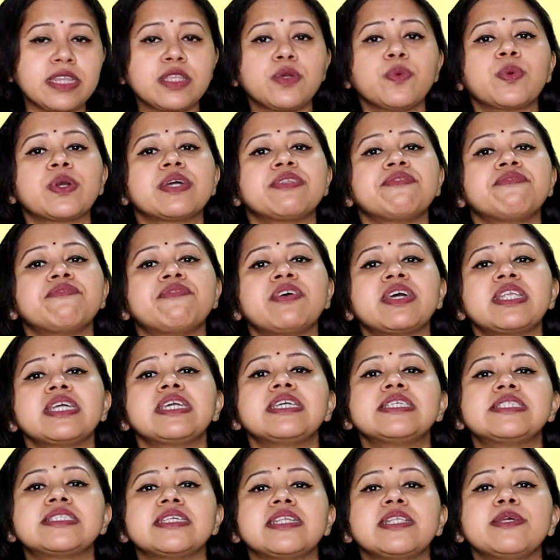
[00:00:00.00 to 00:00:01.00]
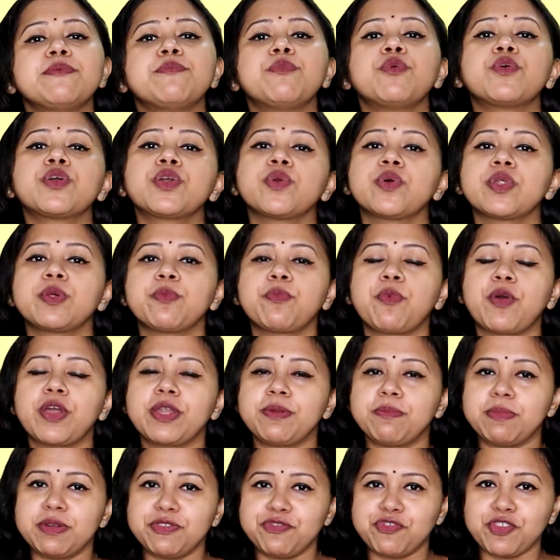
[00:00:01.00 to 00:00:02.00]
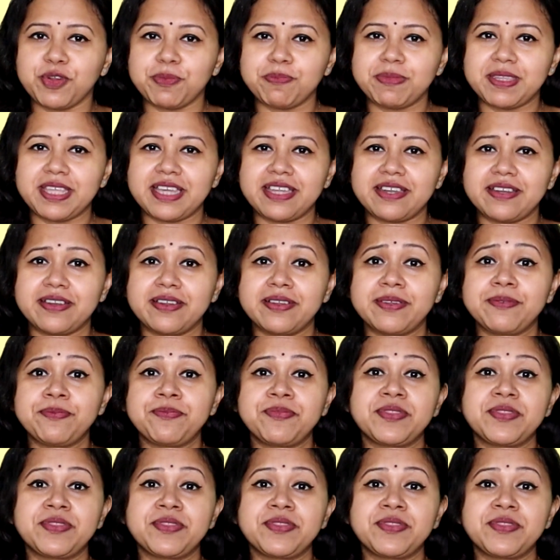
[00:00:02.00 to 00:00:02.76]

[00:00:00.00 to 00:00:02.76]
and you can very easily book your appointment from there.